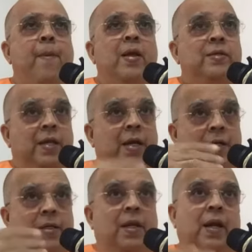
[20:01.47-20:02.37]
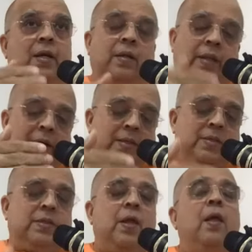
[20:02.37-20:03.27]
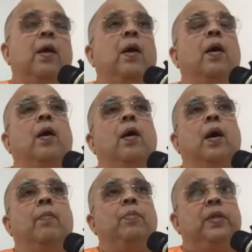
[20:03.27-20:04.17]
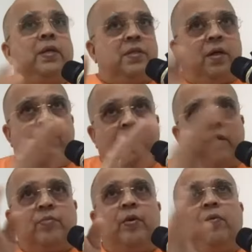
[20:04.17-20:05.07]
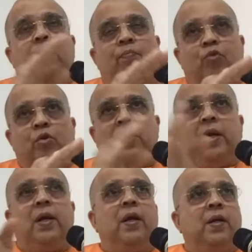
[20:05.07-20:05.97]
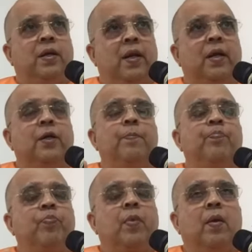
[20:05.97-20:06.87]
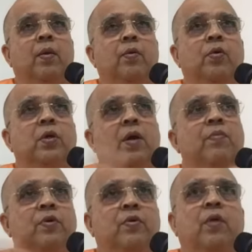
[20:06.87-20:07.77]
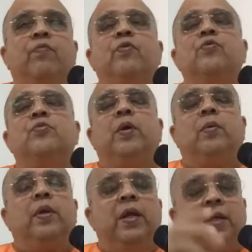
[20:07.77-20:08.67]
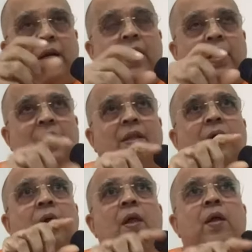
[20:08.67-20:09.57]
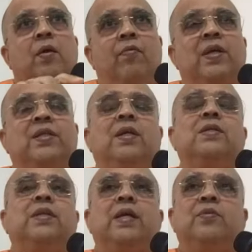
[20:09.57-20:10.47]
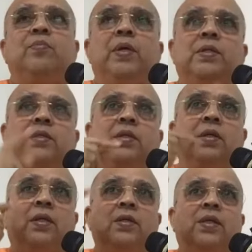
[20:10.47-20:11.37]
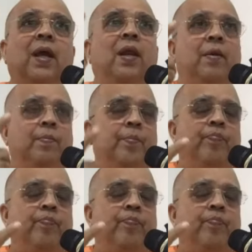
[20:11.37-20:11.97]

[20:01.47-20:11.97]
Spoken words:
His intellect, that is, there is a difference between buddhi and intellect. Don't confuse between the intellect in the Western sense means the skill.